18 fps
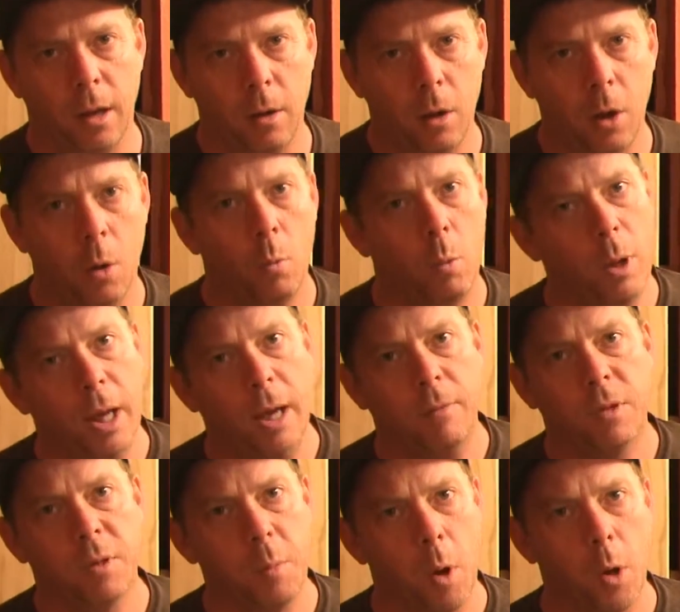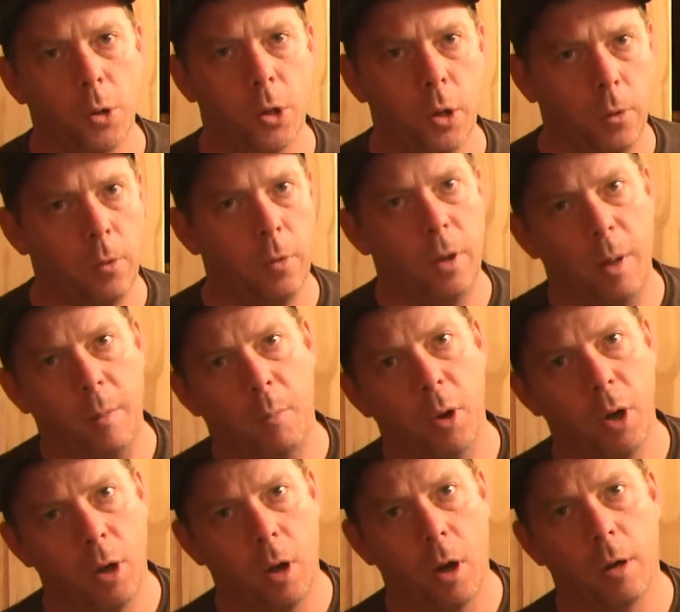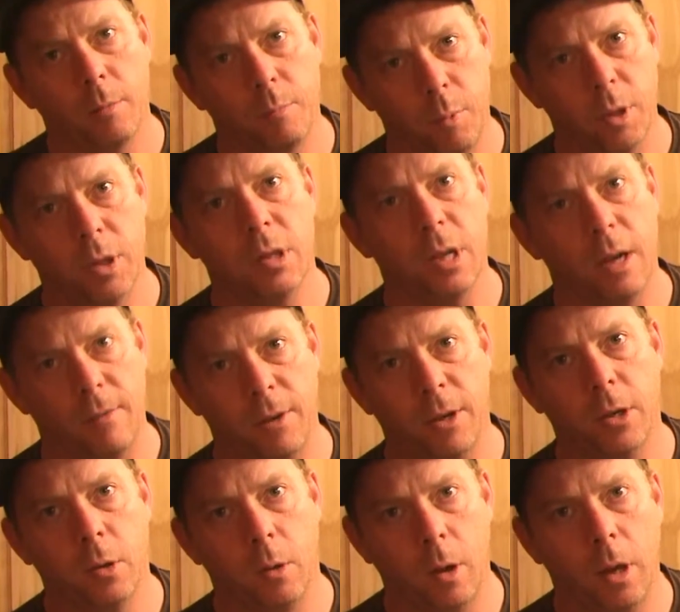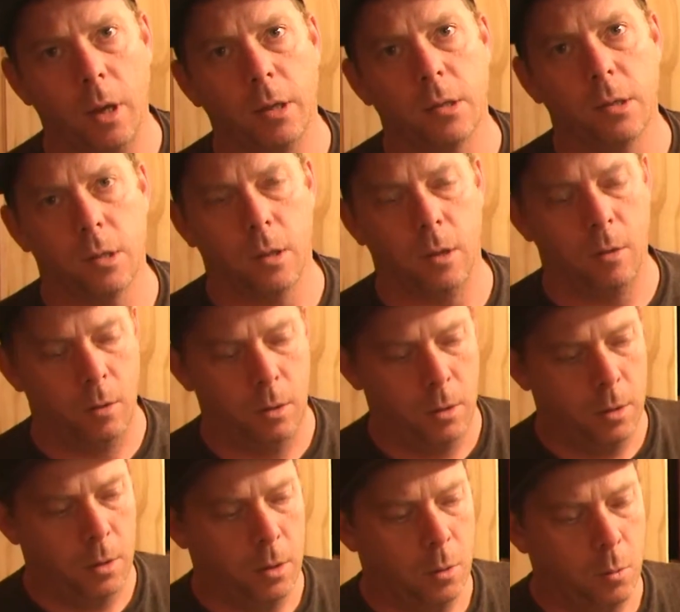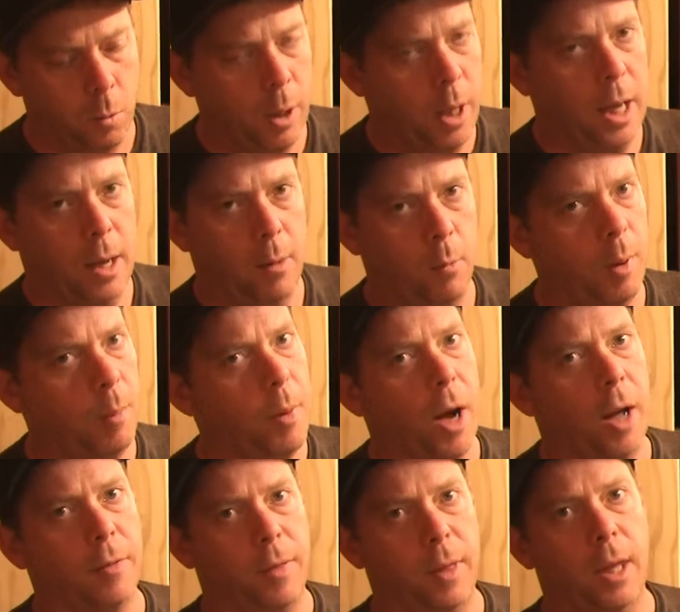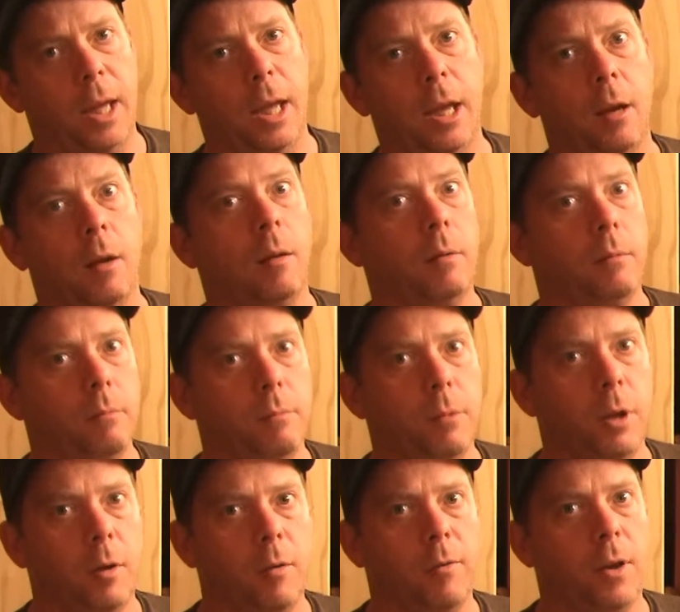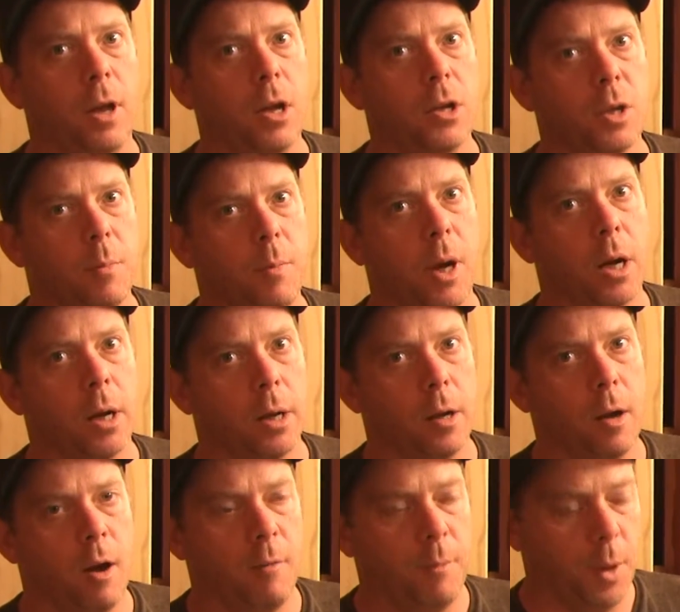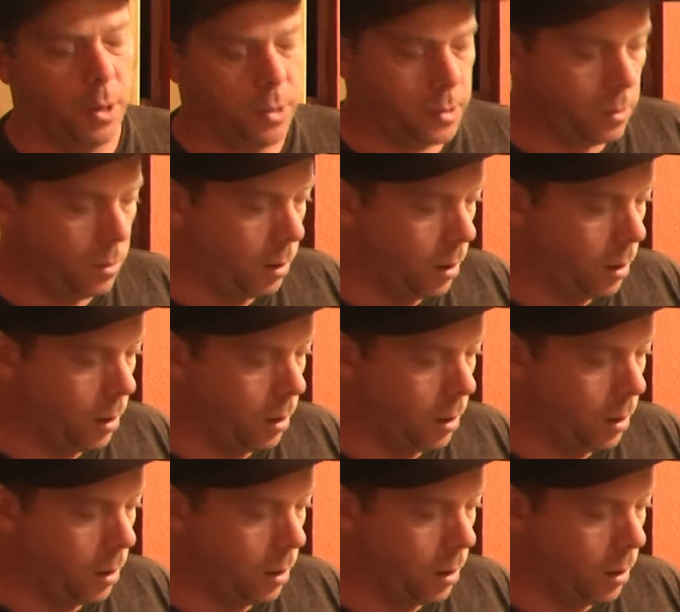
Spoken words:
And we have small children that put stuff in toilets, so we bought the it'll flush a bucket of golf balls